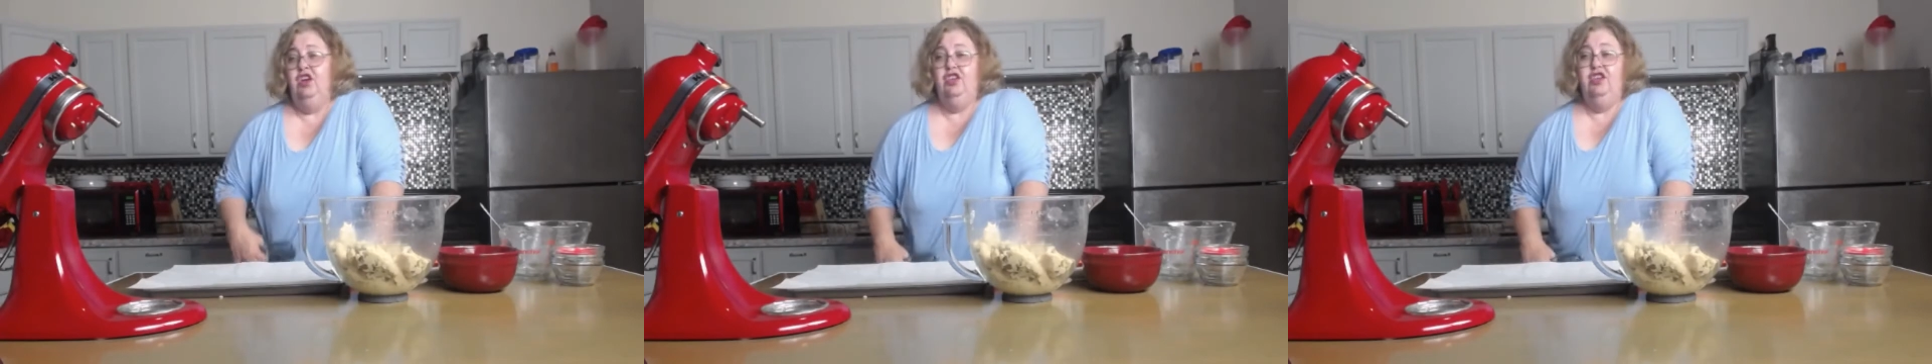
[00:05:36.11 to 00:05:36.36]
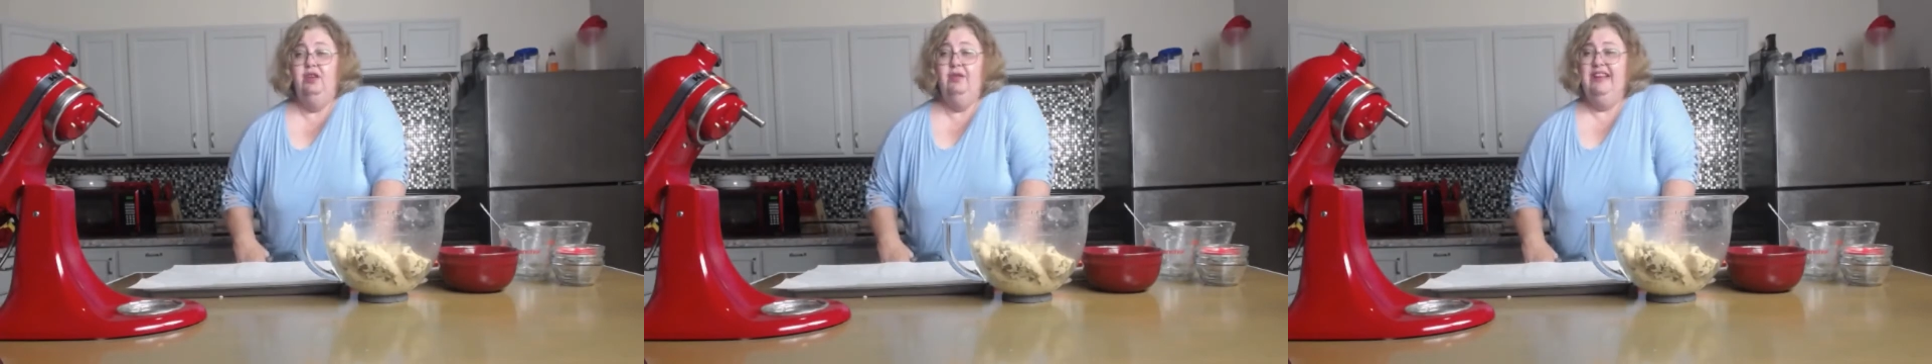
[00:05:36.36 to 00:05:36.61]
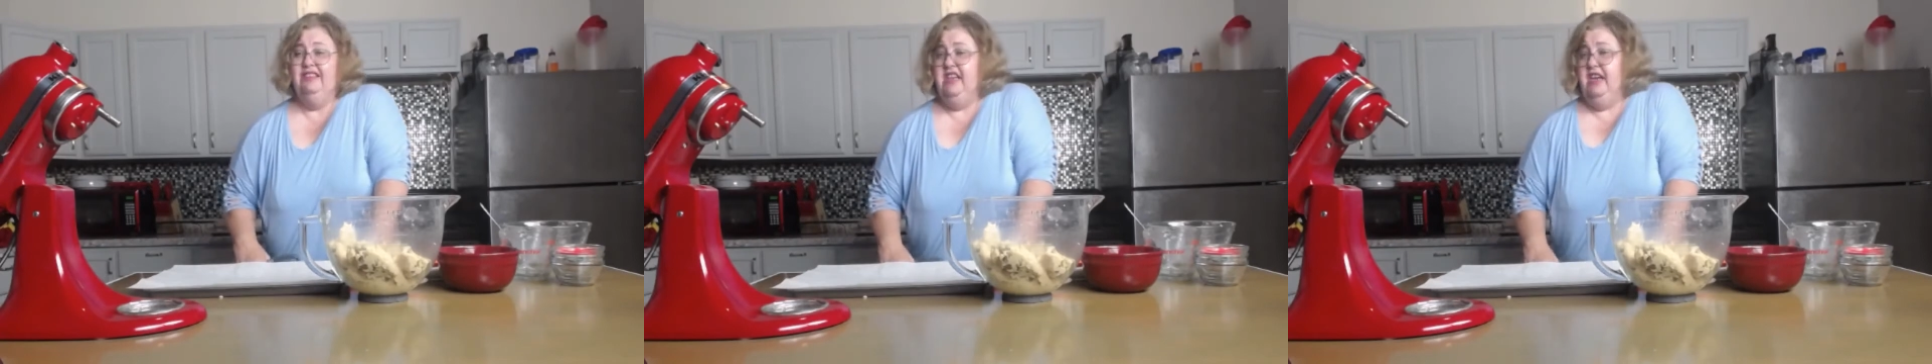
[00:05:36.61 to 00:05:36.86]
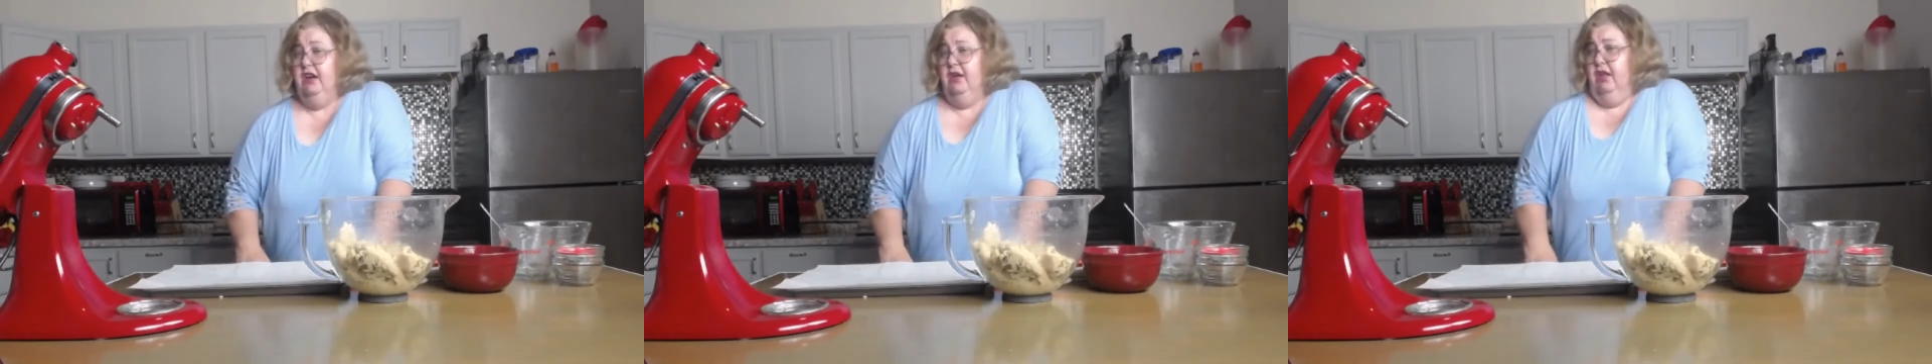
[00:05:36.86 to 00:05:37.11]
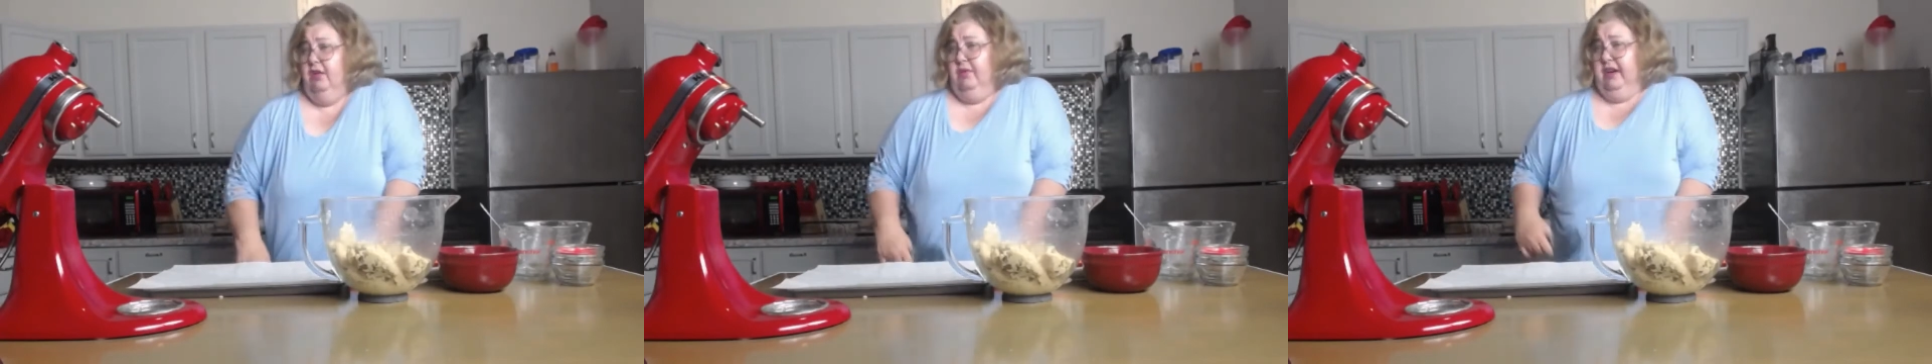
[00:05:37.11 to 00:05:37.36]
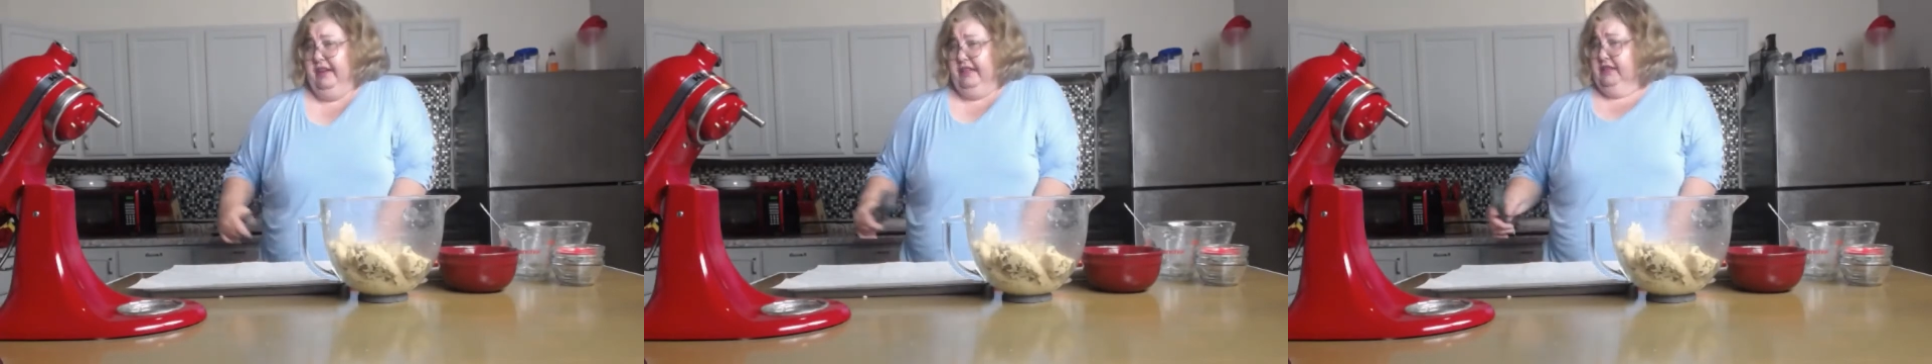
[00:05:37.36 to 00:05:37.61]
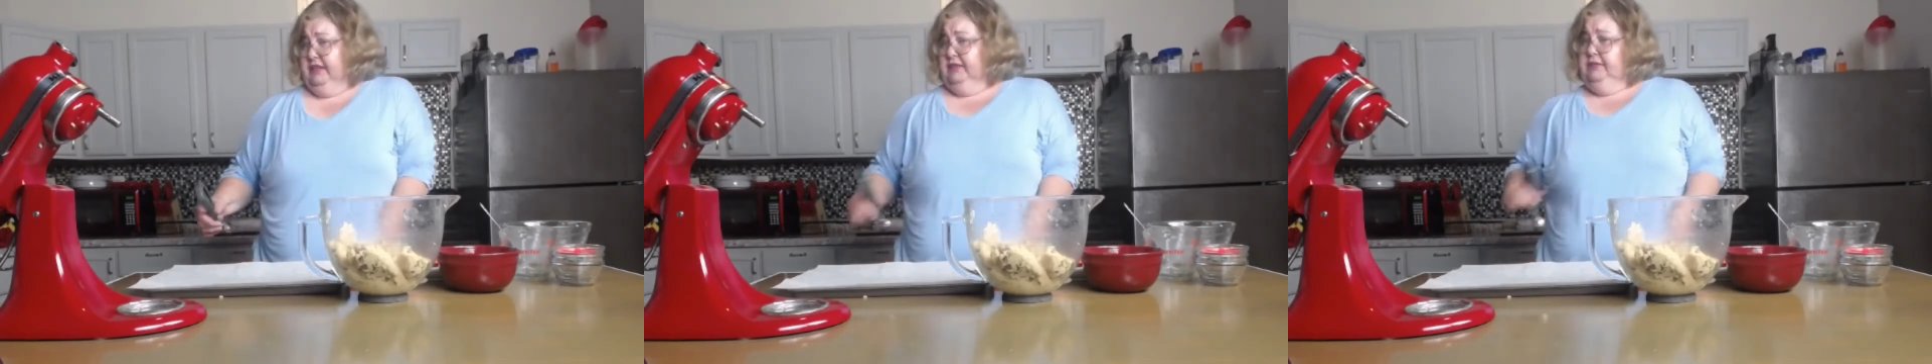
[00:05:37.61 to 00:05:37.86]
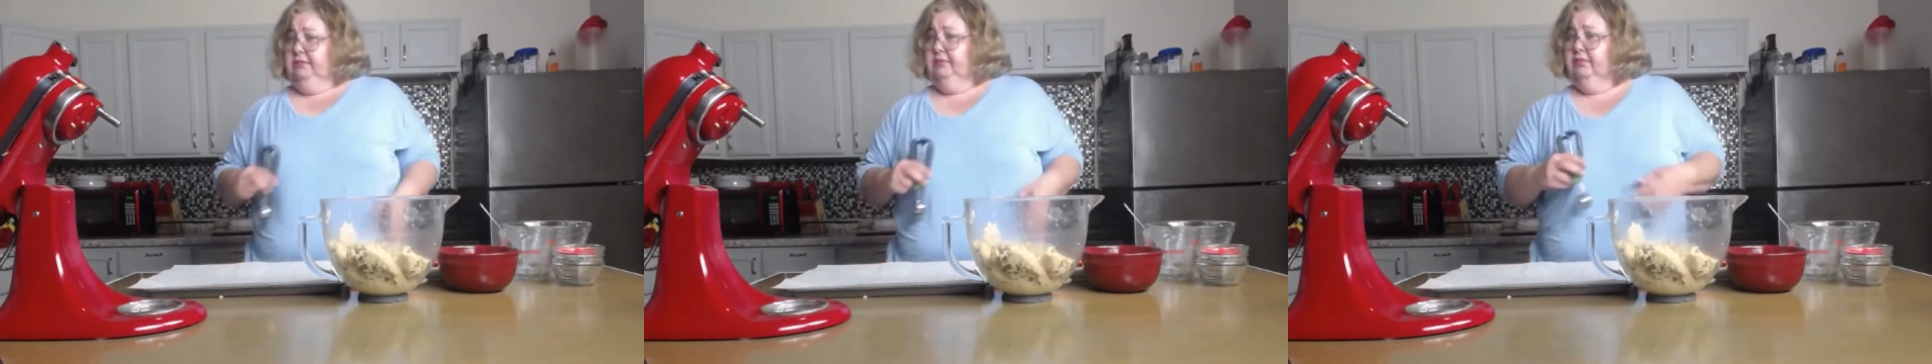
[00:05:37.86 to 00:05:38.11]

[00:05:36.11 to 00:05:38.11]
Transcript: you don't have to eat it all at once.